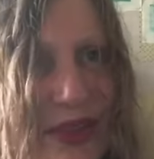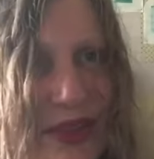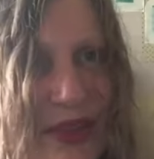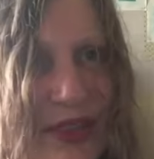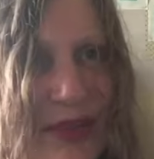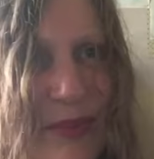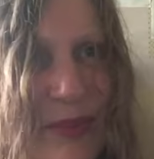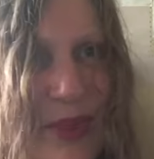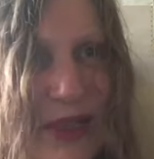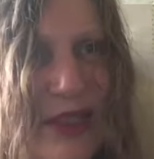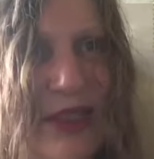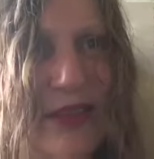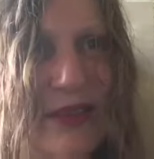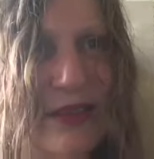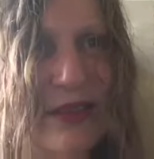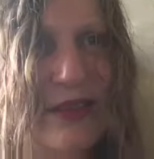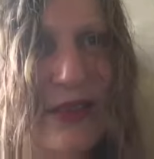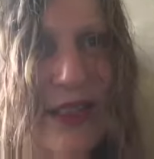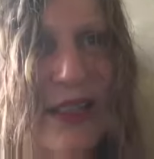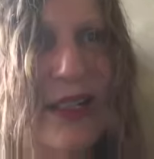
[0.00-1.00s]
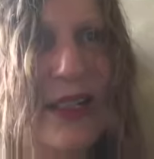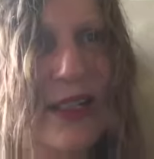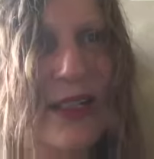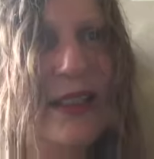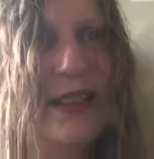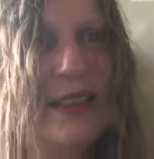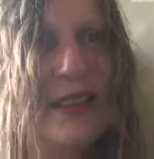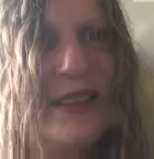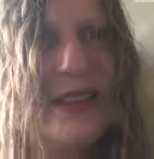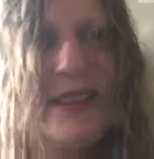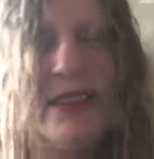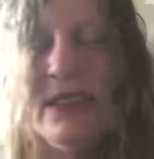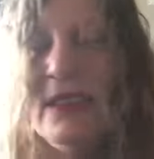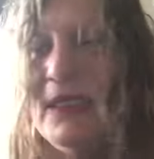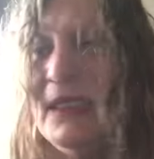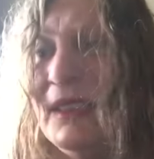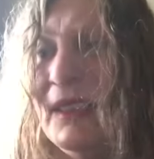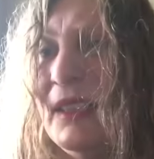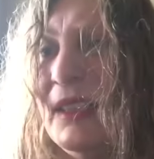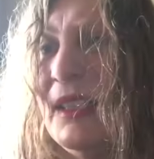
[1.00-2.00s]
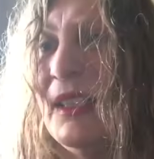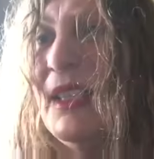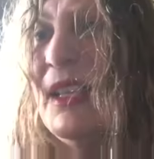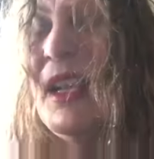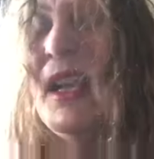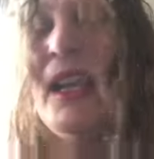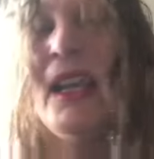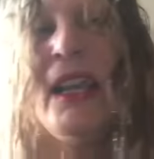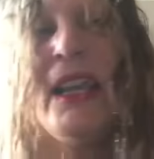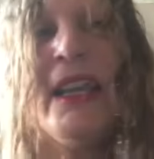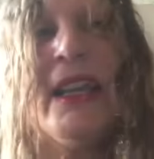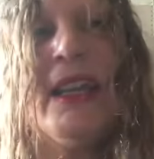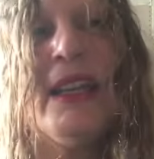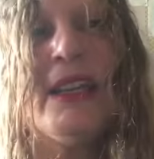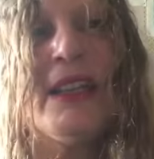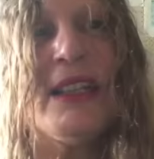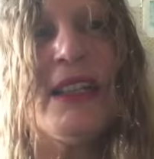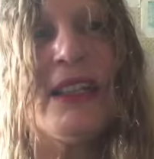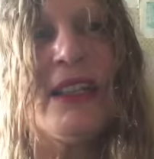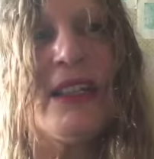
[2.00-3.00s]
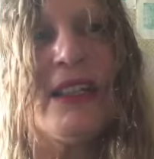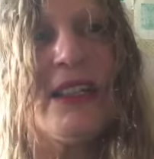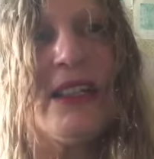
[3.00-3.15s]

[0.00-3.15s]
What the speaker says: this big gorilla. And